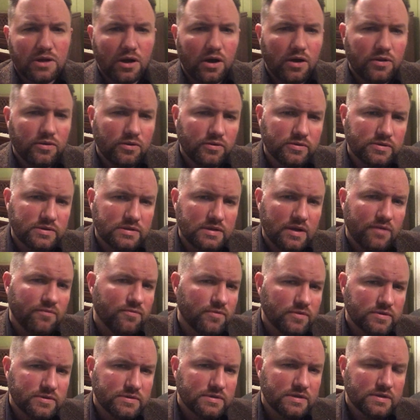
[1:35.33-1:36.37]
on those
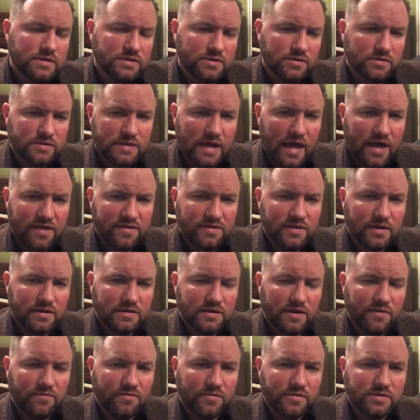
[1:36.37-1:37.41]
differences, those ethnic
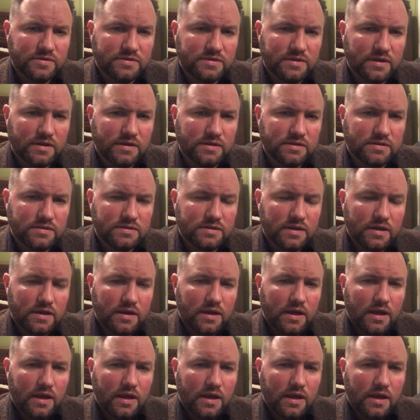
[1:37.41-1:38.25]
differences,